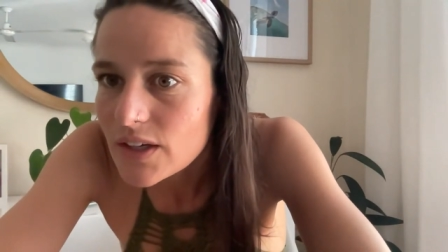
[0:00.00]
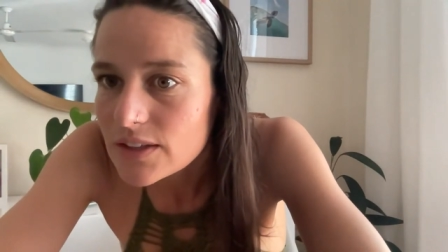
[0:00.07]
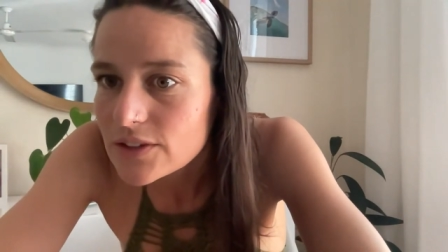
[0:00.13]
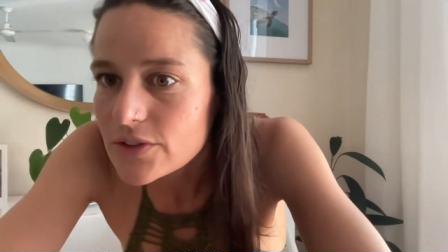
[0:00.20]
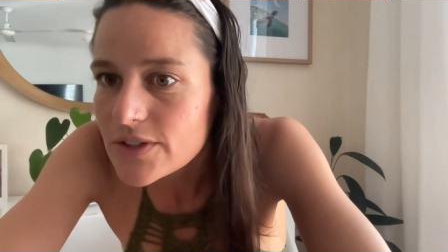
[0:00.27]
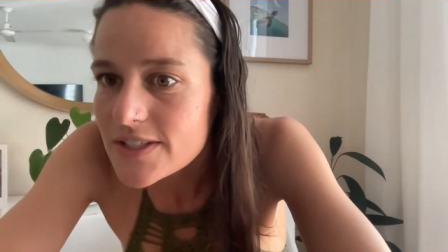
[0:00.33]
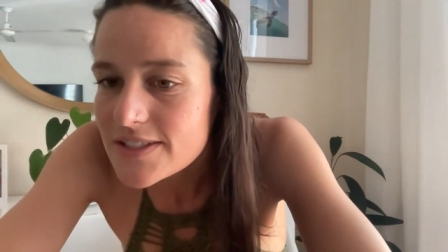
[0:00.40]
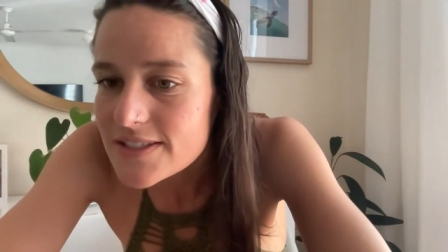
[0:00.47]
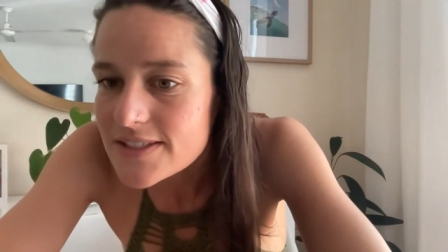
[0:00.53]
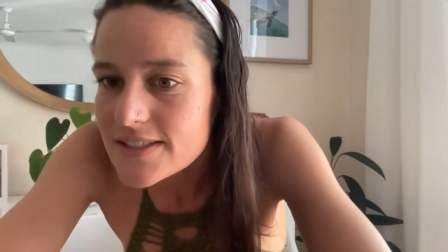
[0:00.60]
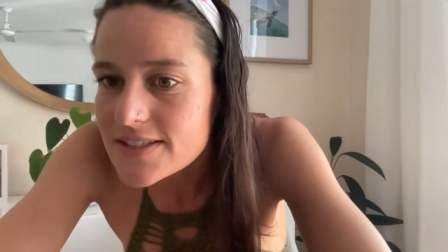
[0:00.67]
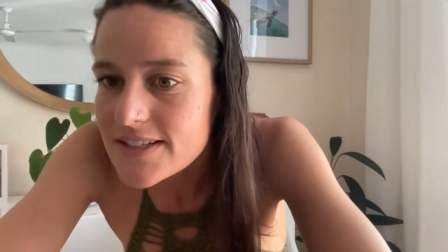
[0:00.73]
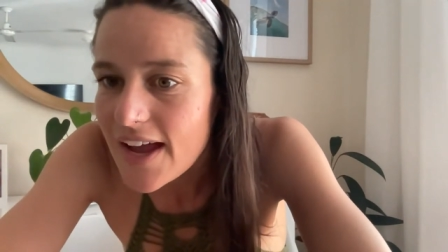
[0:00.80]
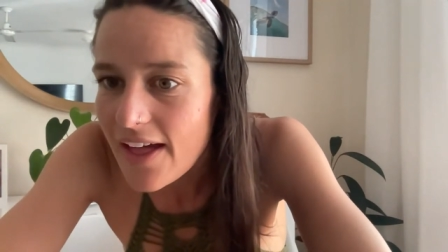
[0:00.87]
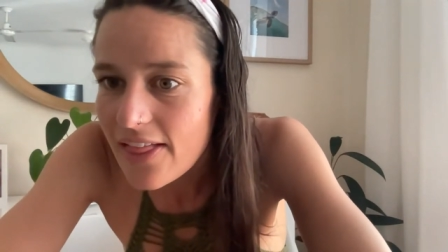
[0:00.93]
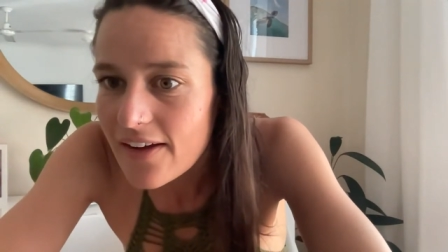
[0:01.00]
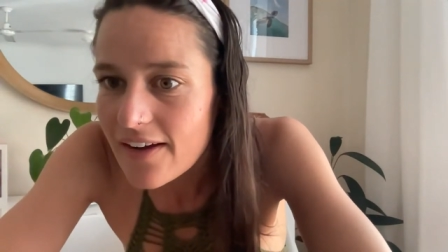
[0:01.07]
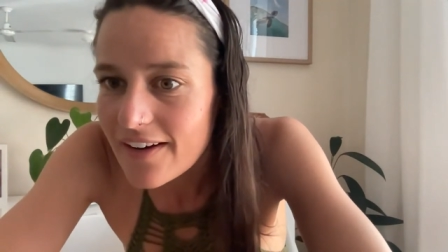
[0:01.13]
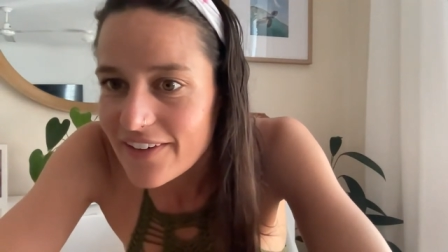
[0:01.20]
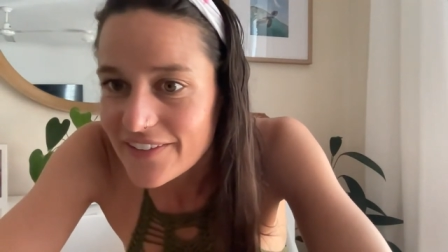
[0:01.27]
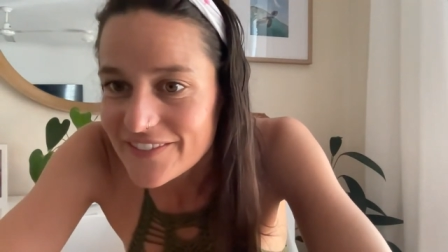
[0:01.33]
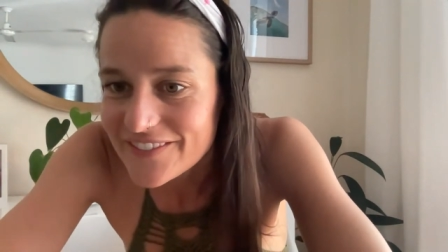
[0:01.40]
Lucas is a
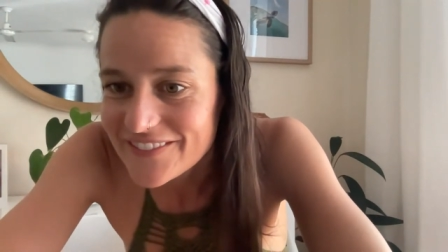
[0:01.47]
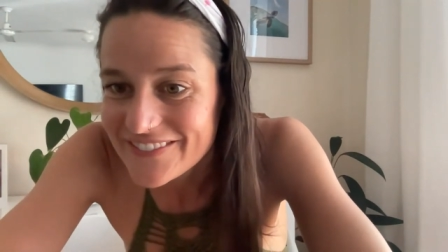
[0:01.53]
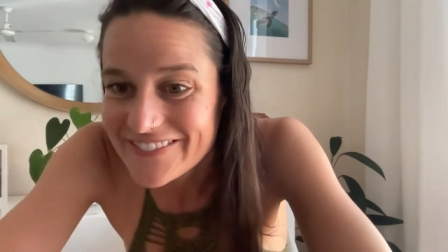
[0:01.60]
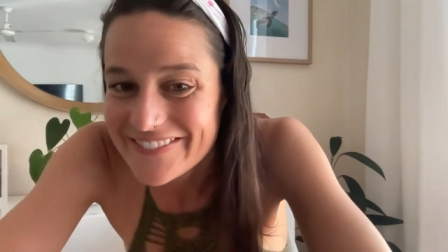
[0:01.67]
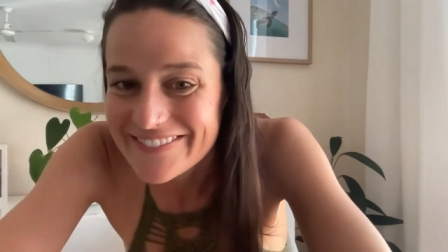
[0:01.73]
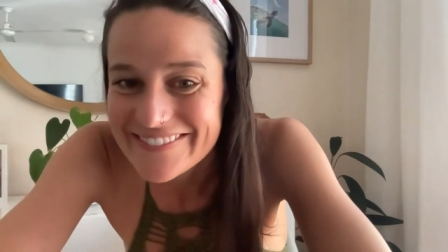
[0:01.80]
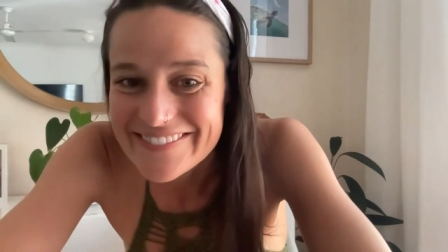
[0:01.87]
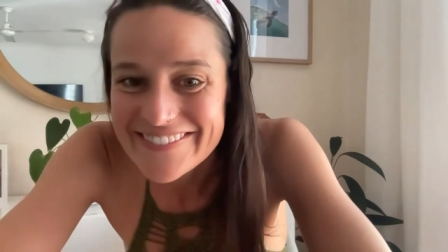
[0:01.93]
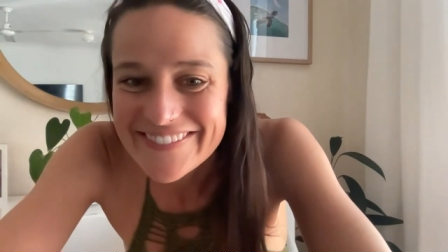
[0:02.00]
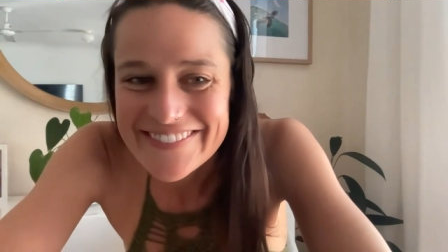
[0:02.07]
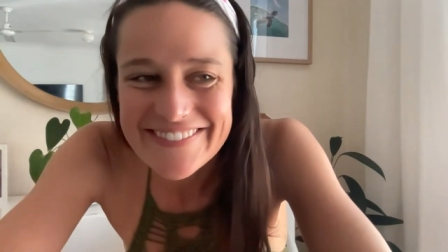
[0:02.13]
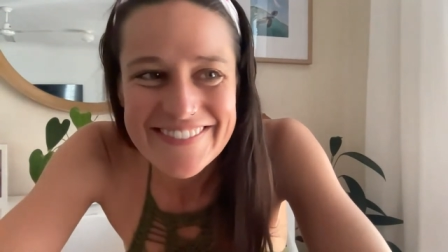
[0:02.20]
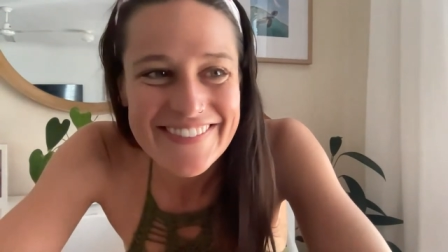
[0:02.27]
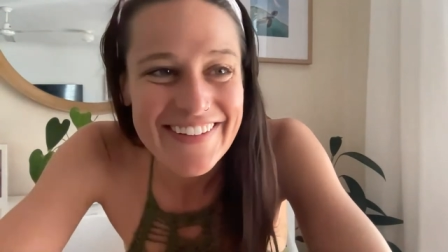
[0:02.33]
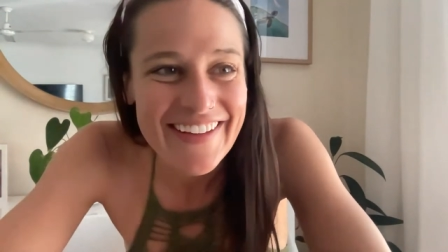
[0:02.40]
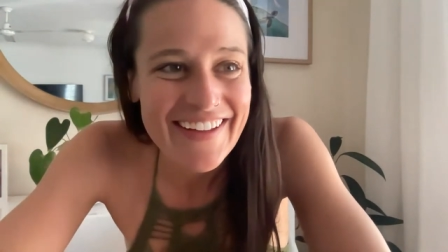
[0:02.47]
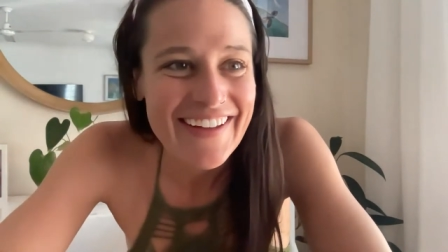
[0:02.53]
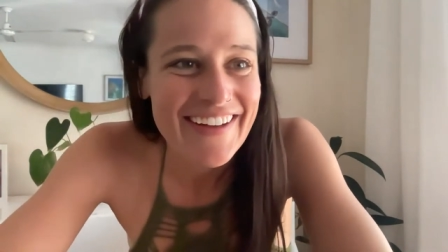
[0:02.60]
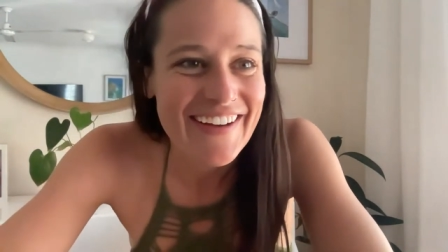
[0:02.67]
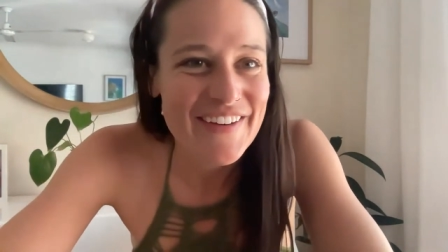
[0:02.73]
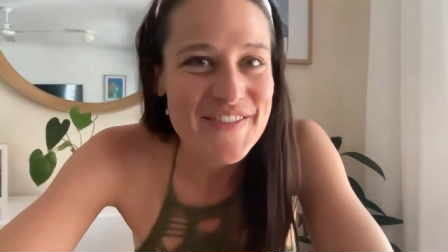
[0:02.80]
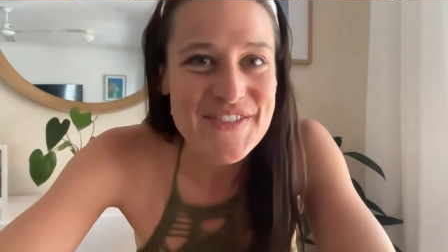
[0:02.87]
sailor.
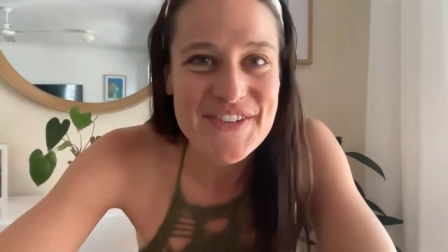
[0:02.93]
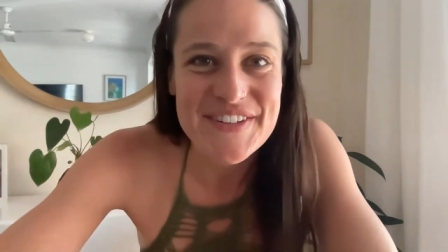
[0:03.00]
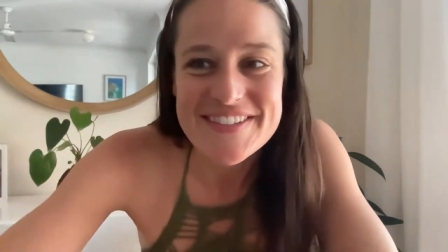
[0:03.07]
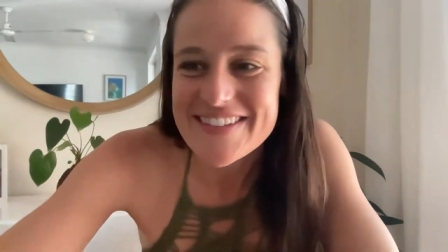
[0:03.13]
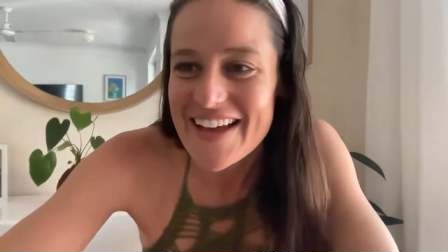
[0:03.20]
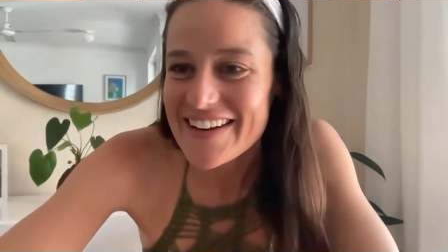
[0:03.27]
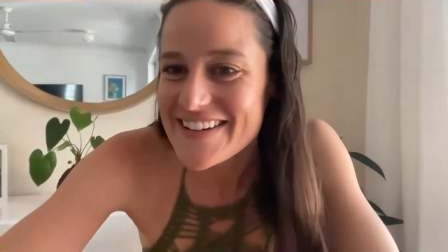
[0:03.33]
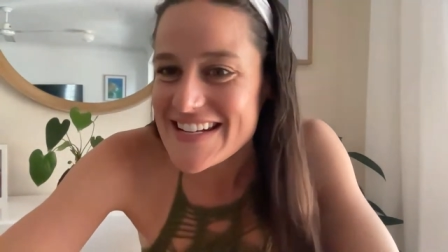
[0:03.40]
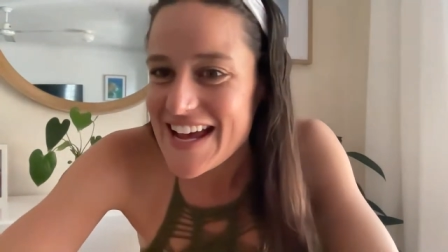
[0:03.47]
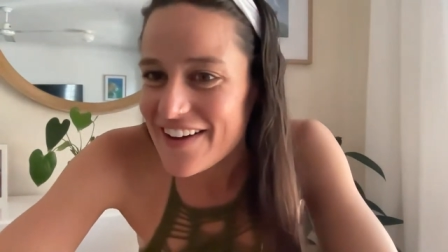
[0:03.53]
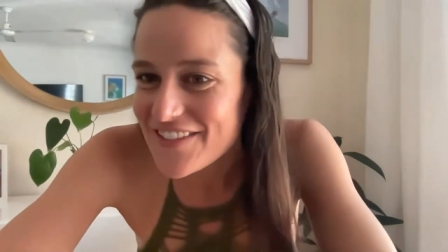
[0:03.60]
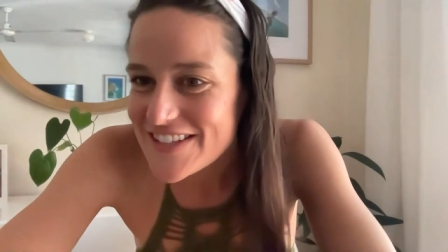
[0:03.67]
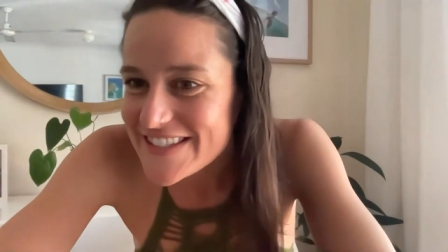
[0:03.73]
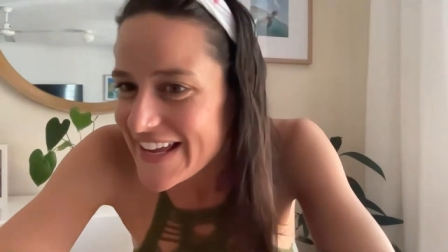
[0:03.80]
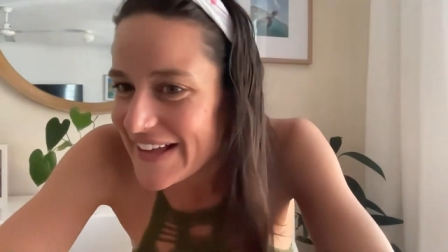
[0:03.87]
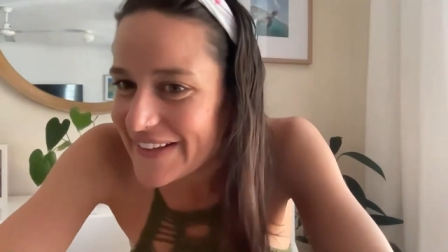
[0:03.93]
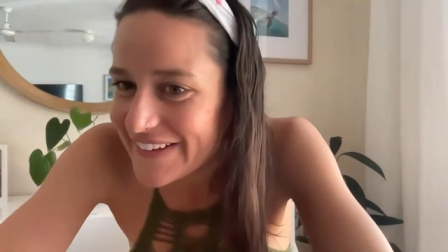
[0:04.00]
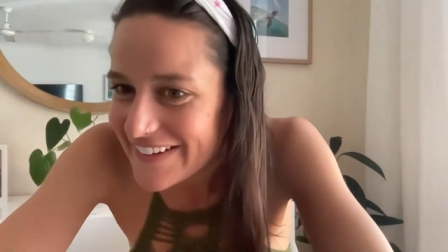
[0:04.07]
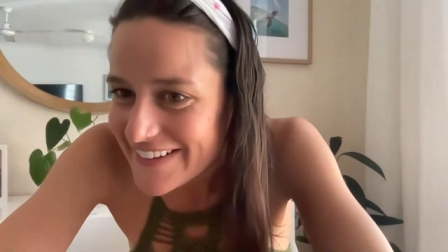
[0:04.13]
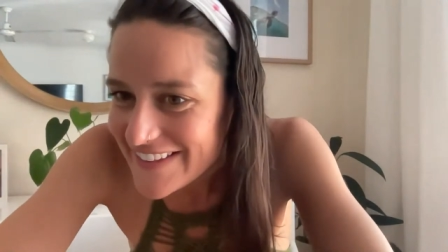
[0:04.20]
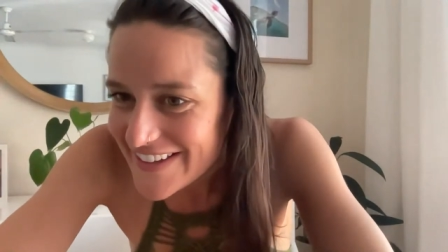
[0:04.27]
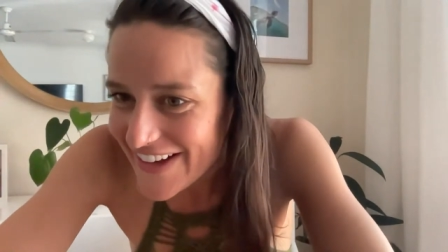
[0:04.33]
I'm so excited to have a
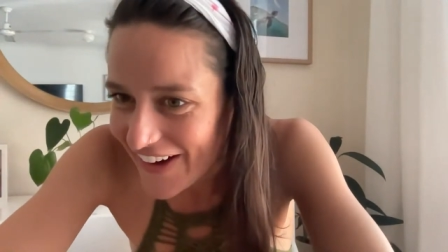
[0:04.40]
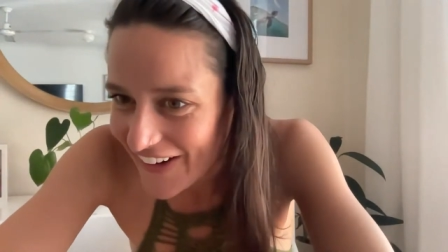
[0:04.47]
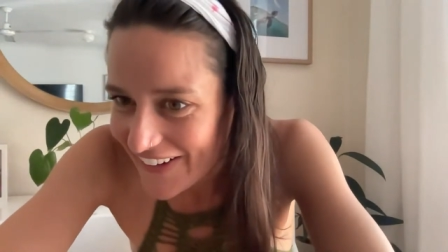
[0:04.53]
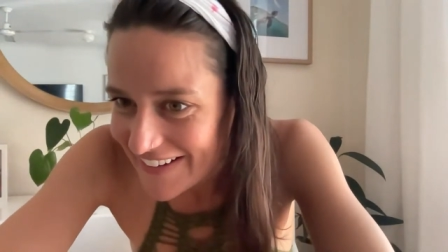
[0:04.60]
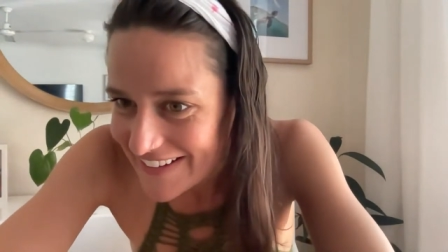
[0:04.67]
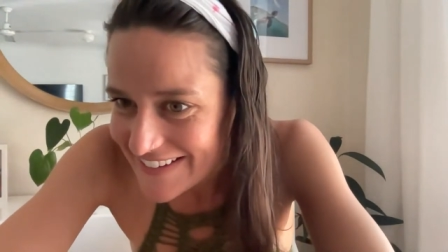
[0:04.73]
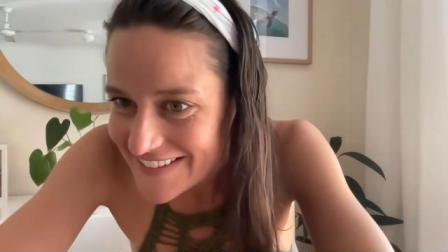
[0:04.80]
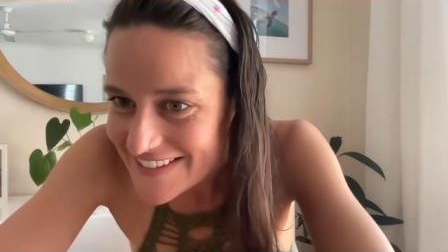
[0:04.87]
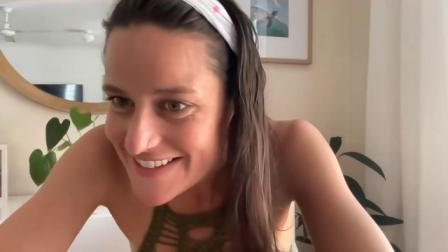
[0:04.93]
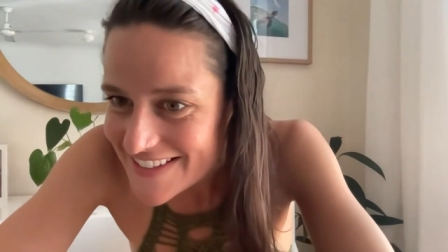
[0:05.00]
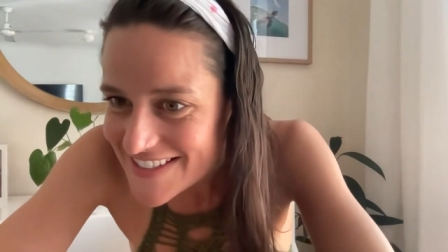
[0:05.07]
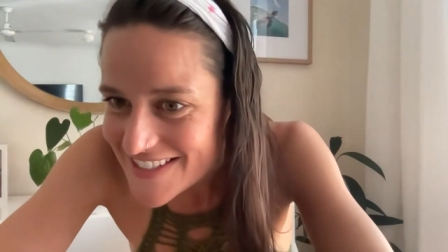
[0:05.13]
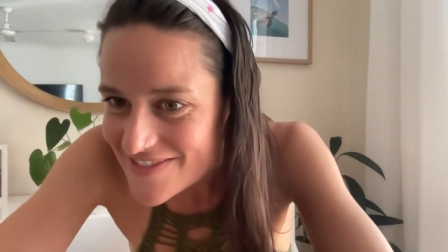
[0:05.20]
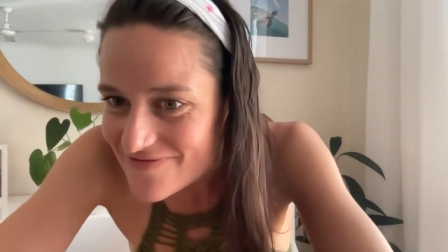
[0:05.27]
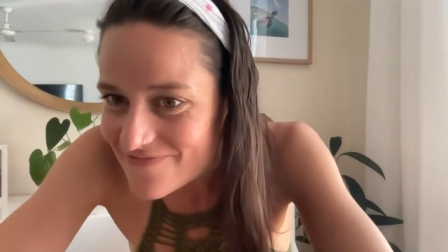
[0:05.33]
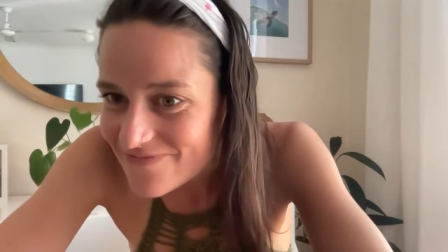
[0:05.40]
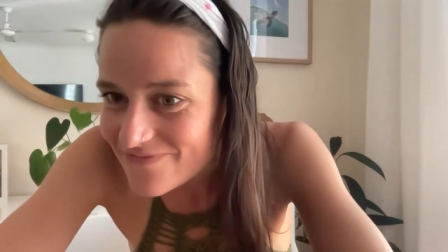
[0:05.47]
sailor in the audience.